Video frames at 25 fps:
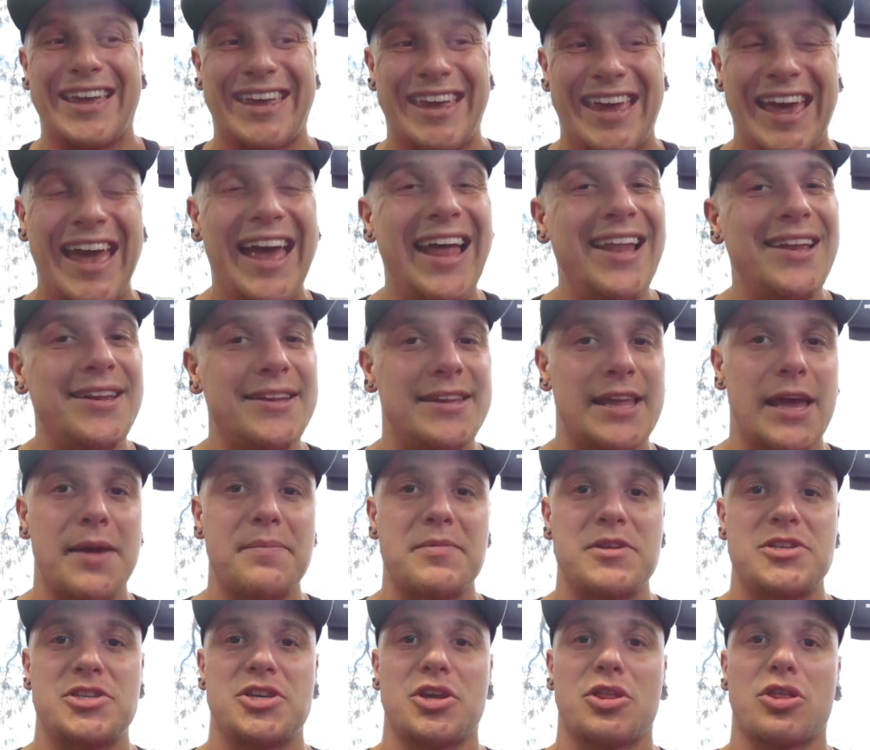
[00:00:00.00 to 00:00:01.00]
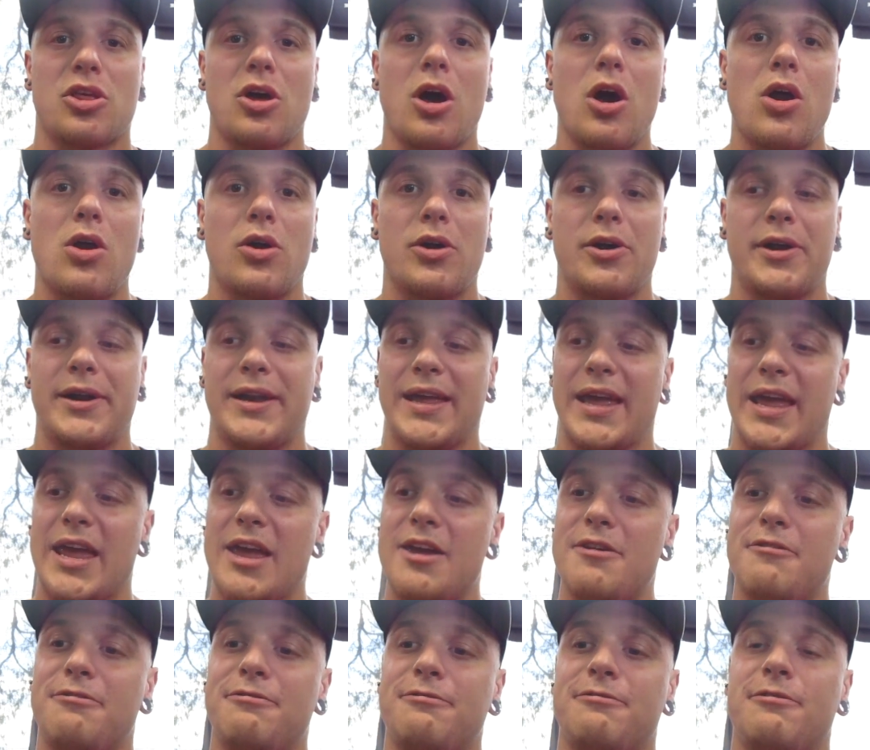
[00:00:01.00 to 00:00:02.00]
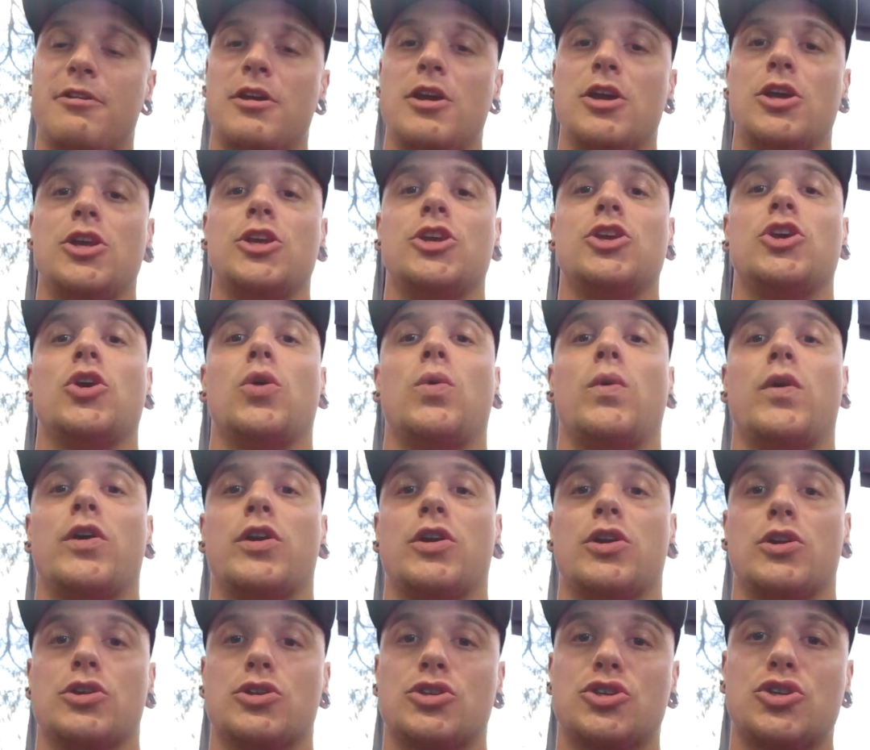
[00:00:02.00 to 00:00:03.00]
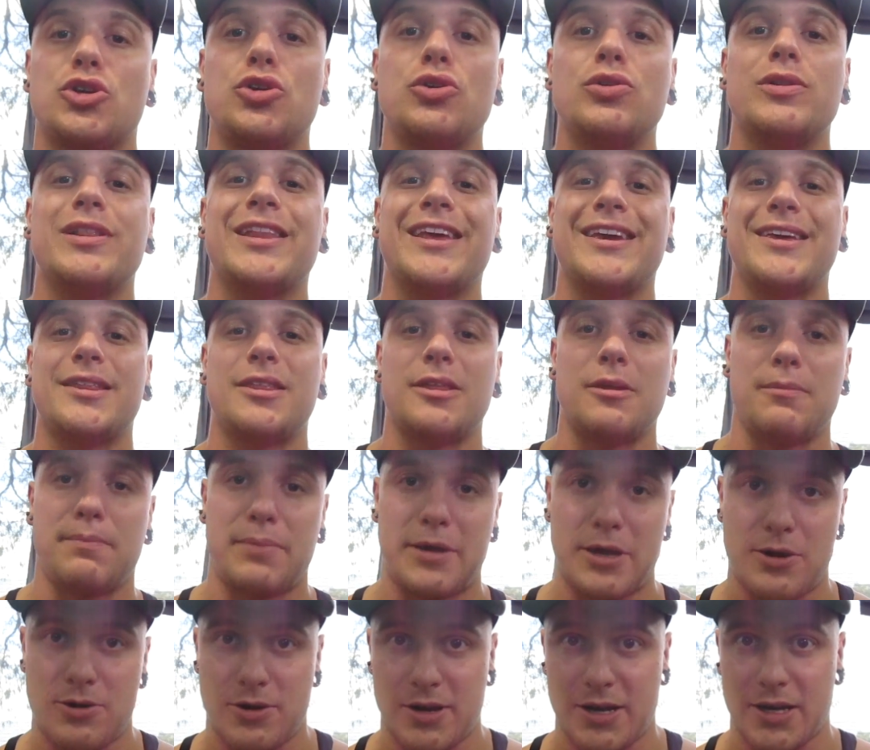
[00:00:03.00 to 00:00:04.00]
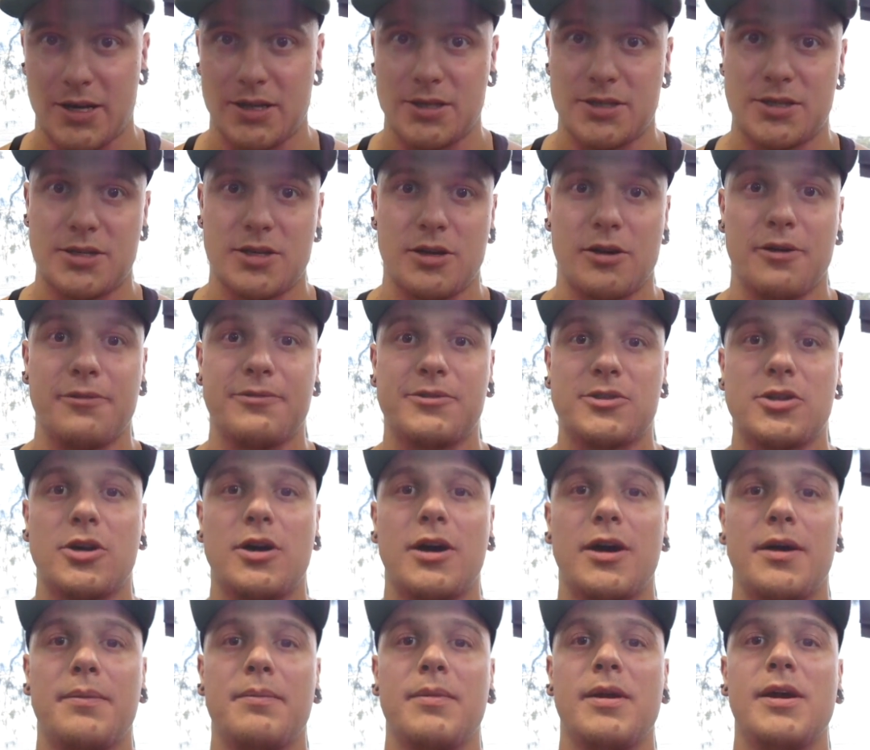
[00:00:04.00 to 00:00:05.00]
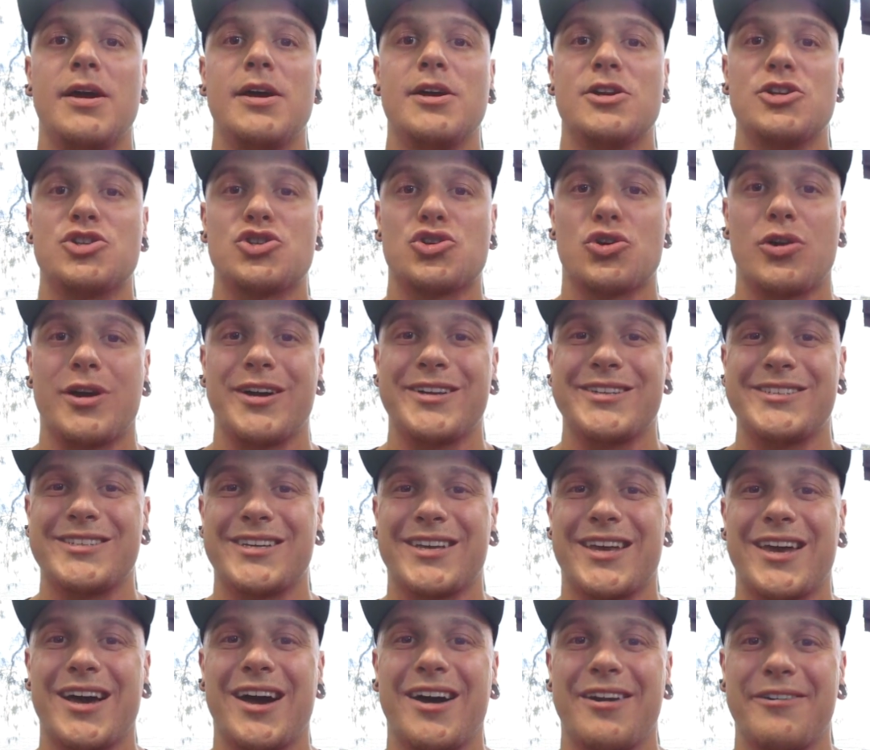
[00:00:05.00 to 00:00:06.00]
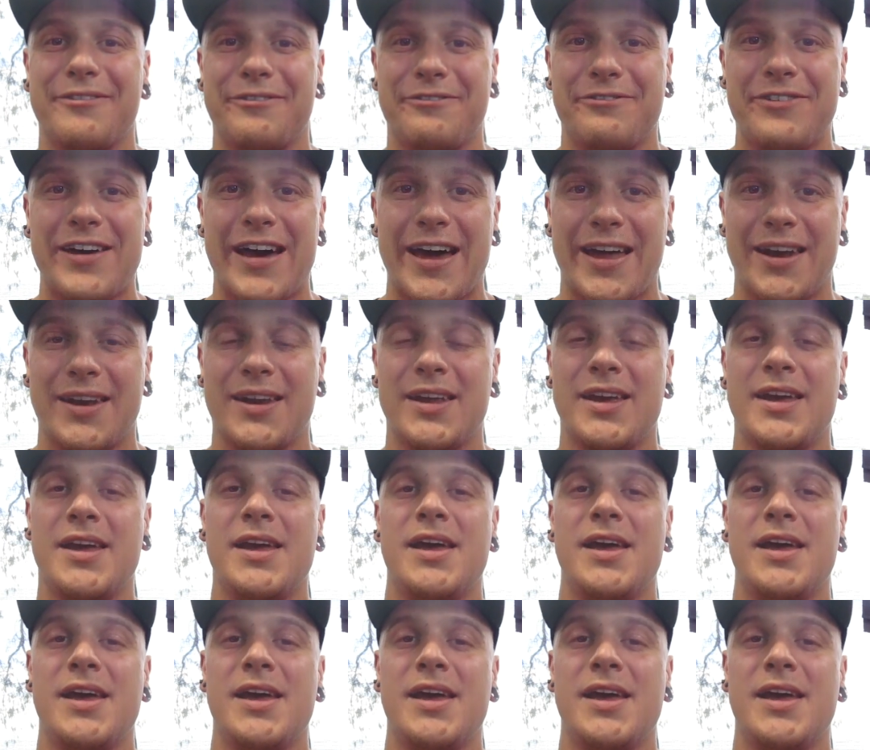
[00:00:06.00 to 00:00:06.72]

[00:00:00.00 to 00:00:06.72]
can damage your thyroid if you go on too lengthy periods of time trying to cut fat.